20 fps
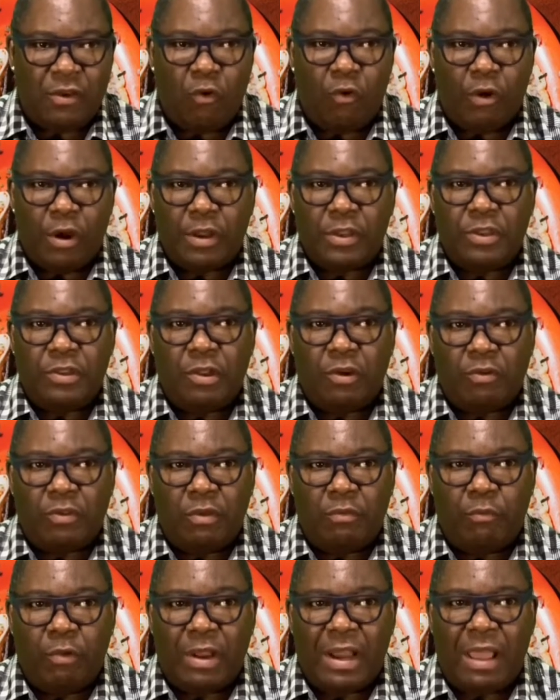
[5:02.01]
or you know
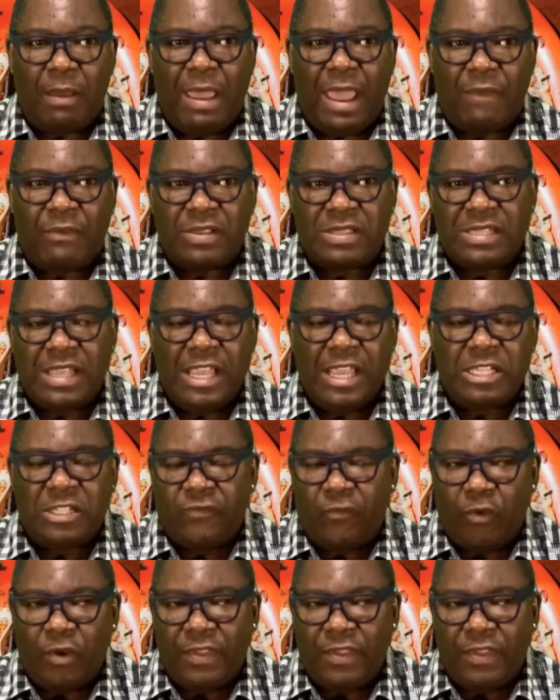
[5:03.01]
the, what I have a taste for